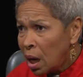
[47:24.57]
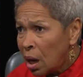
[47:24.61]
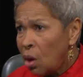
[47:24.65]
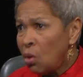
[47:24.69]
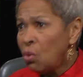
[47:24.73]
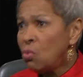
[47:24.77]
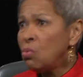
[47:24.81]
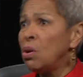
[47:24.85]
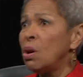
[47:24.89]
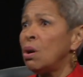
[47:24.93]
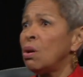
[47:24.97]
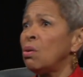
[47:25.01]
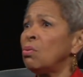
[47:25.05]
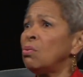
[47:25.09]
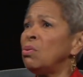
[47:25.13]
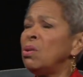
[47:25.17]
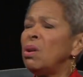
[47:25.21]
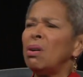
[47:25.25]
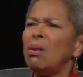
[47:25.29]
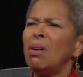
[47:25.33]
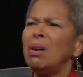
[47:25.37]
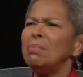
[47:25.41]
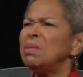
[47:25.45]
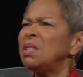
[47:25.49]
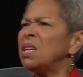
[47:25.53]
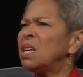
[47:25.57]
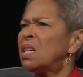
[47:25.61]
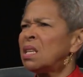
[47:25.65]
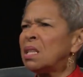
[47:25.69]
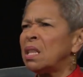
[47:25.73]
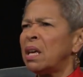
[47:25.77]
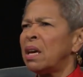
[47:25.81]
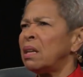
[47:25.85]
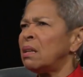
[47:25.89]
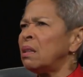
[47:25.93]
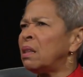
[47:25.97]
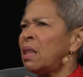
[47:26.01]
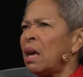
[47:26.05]
Oh, no, no, I'm sick of
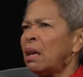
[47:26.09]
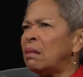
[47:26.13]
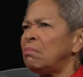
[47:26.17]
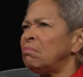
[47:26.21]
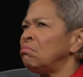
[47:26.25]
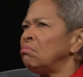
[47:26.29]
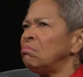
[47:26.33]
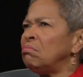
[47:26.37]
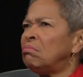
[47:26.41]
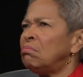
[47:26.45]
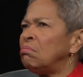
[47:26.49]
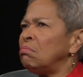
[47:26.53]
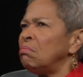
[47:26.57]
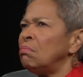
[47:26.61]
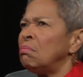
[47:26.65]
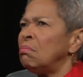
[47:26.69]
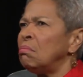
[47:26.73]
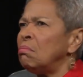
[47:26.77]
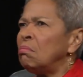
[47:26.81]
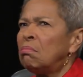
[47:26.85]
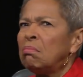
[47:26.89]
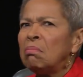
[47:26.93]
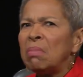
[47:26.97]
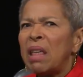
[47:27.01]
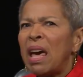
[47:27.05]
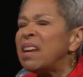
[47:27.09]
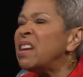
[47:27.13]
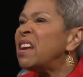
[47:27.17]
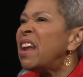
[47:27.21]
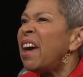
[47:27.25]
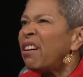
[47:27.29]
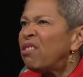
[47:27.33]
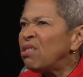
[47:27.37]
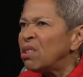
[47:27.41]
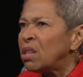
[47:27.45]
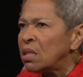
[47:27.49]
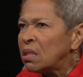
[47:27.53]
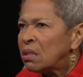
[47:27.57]
that, that, that
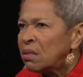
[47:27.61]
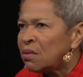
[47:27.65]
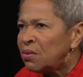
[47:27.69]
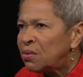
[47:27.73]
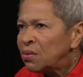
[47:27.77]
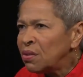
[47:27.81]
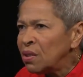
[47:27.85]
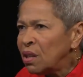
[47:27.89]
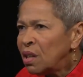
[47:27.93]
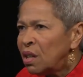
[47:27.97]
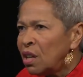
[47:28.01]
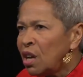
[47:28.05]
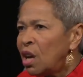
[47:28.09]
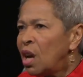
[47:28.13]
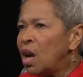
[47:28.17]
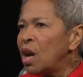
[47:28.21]
narrative. Mm-hmm.